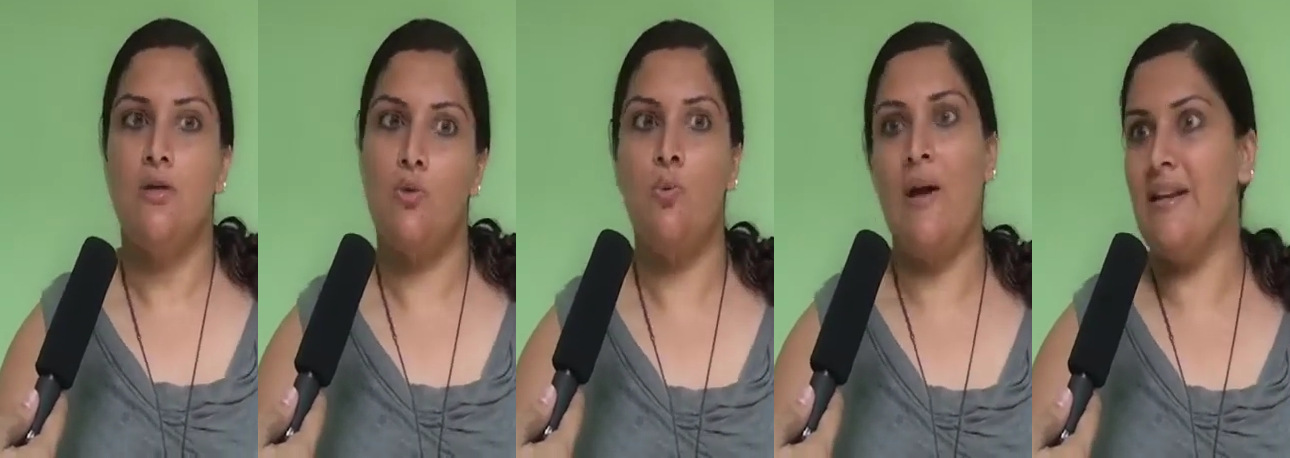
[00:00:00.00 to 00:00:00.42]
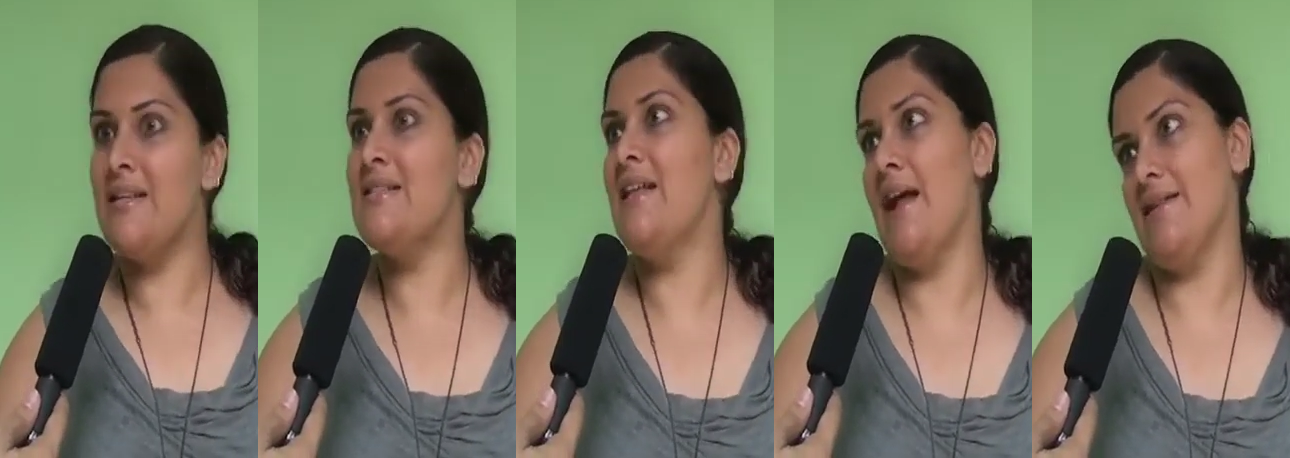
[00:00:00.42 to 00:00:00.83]
So one
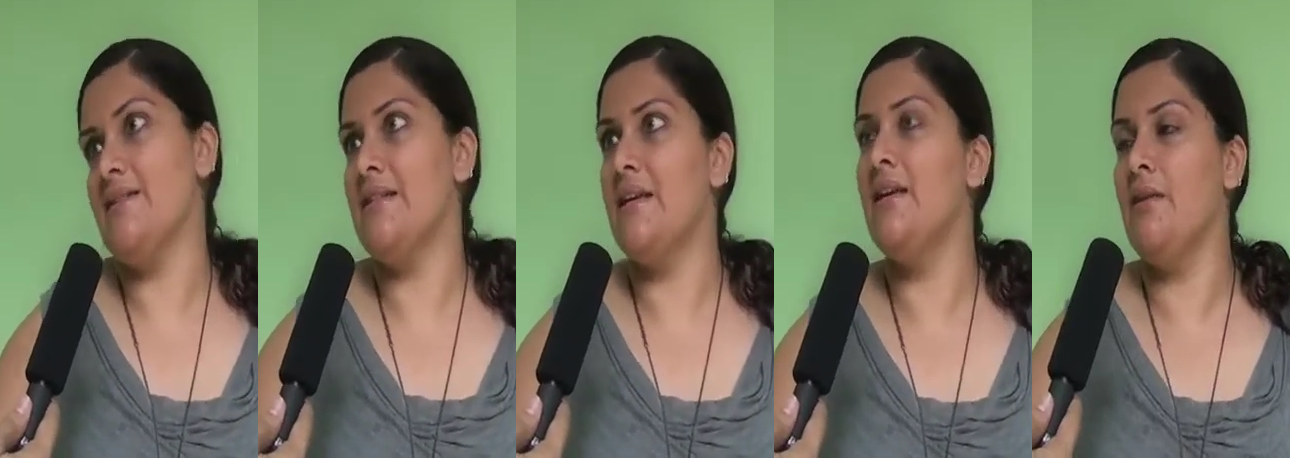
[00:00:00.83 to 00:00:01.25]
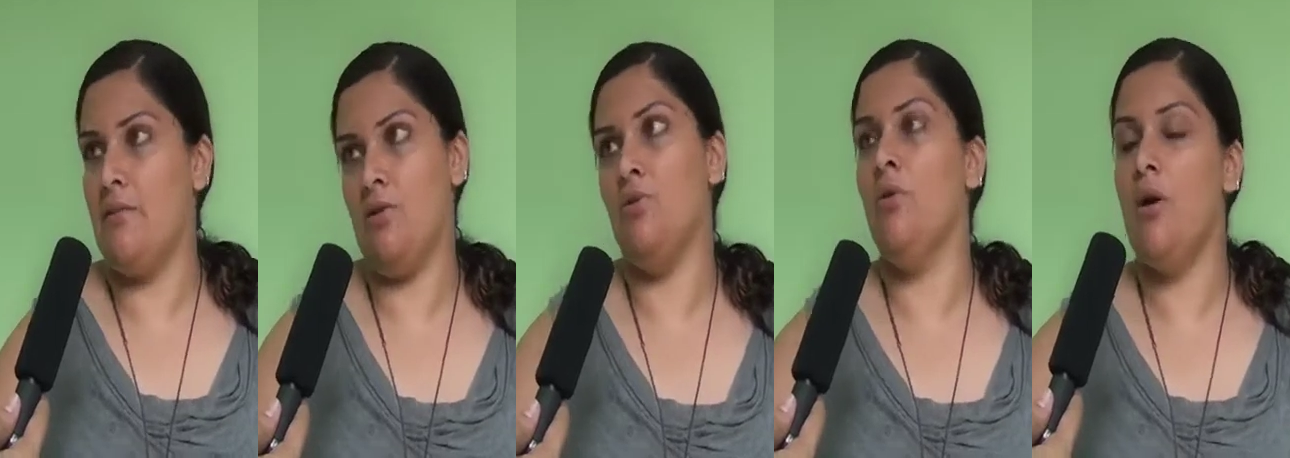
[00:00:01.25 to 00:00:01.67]
is that, taking,
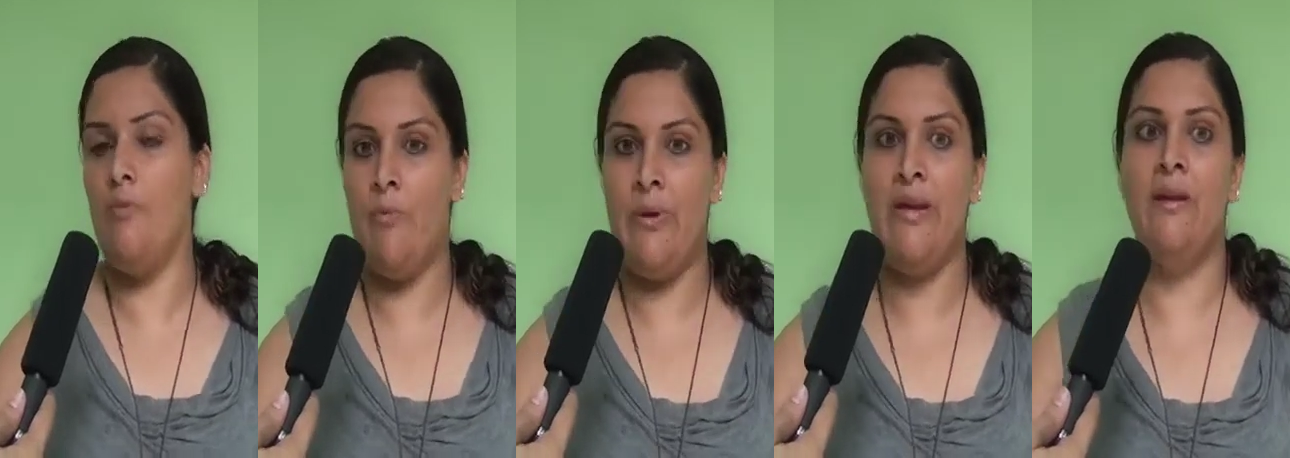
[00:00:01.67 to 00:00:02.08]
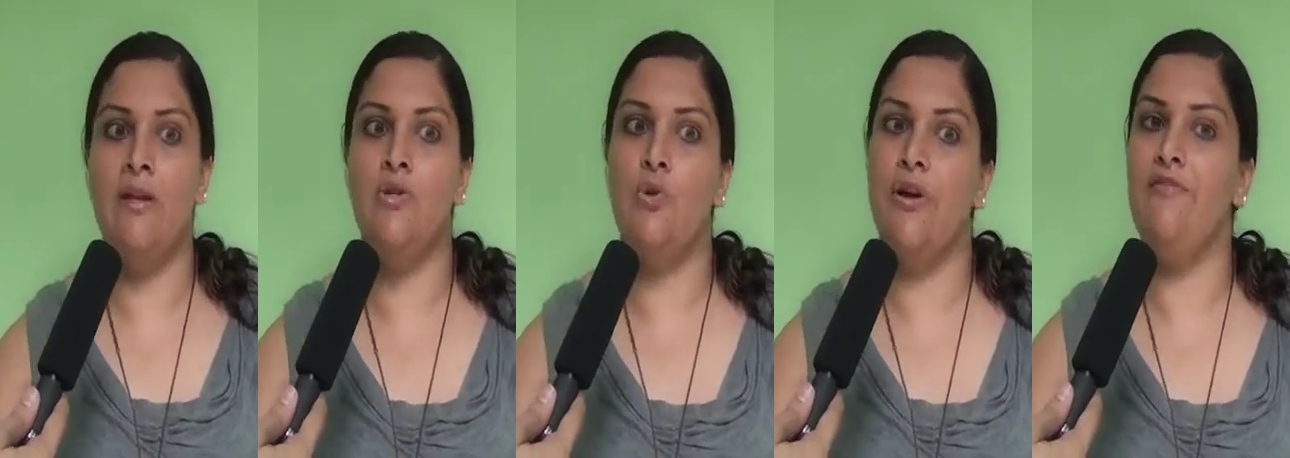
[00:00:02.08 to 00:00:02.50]
you know, being
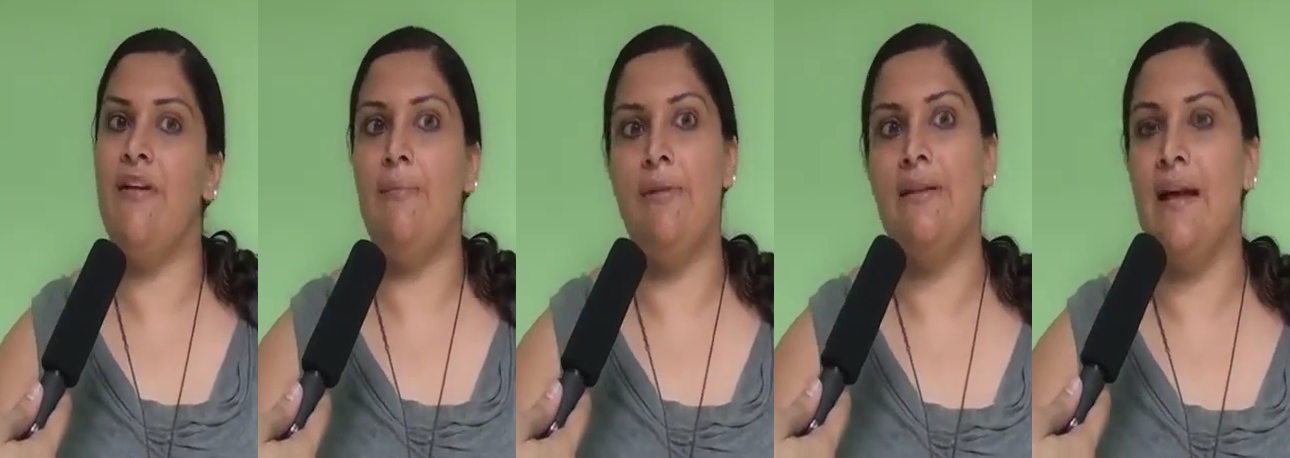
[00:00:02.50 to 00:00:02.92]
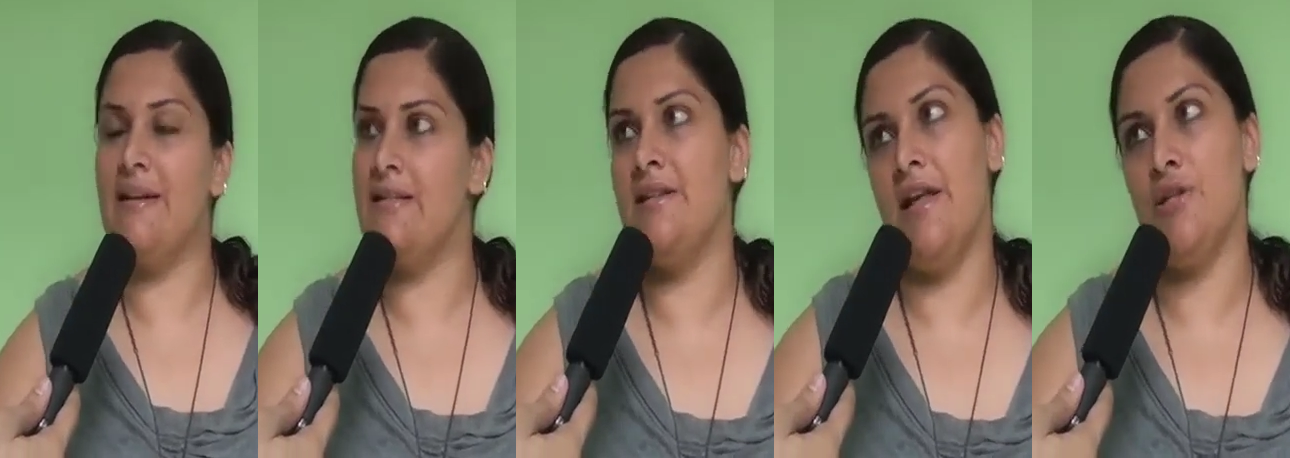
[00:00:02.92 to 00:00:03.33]
in a joint family, that
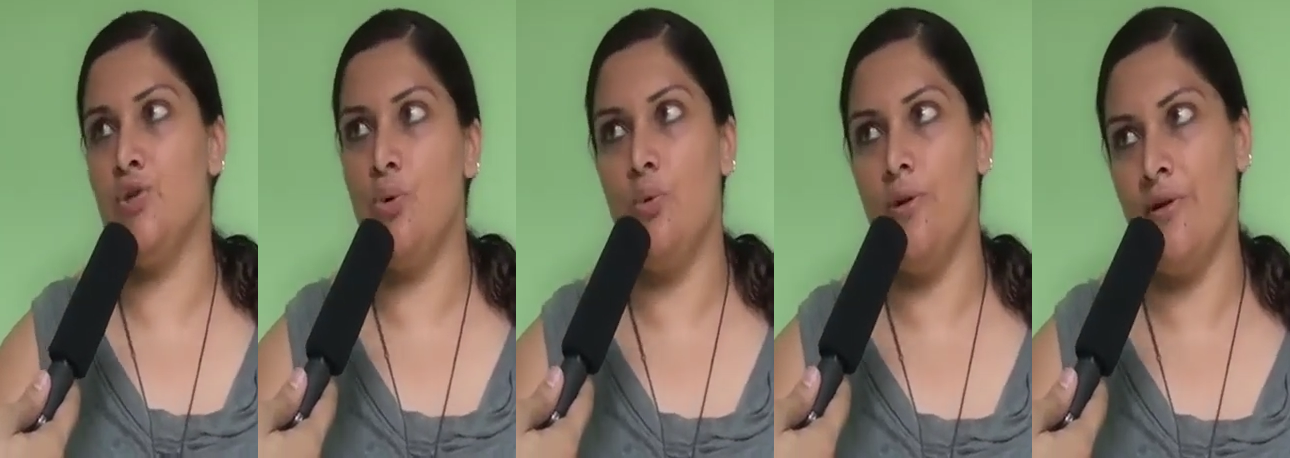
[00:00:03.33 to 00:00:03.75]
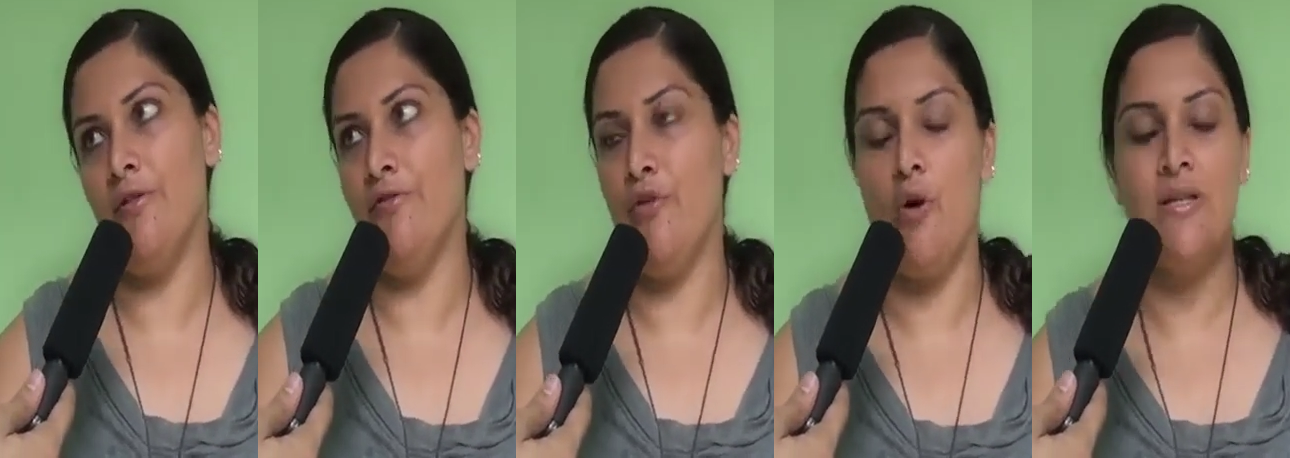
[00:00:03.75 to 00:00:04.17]
is an edge over,
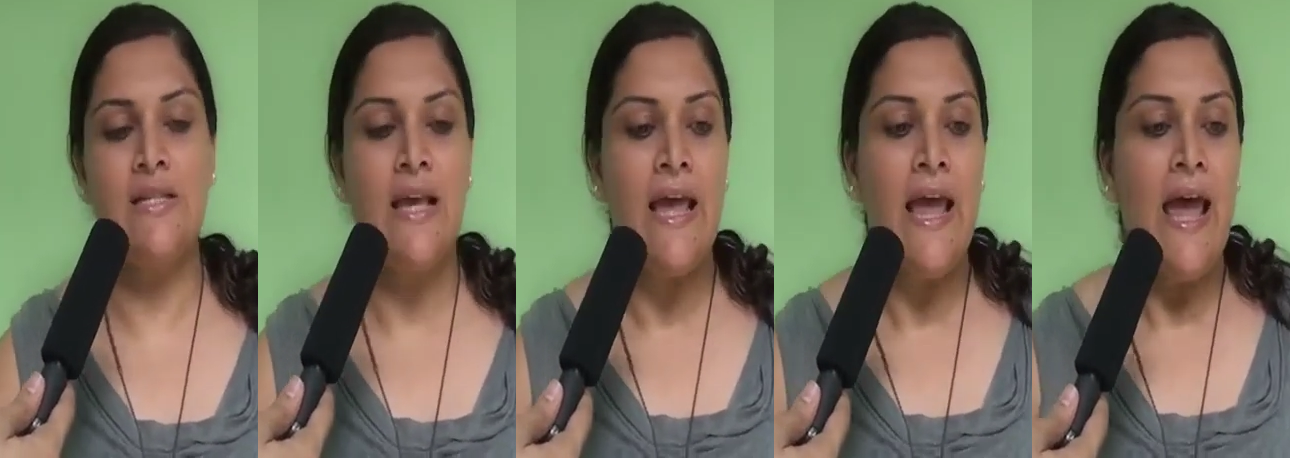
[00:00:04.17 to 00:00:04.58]
of course.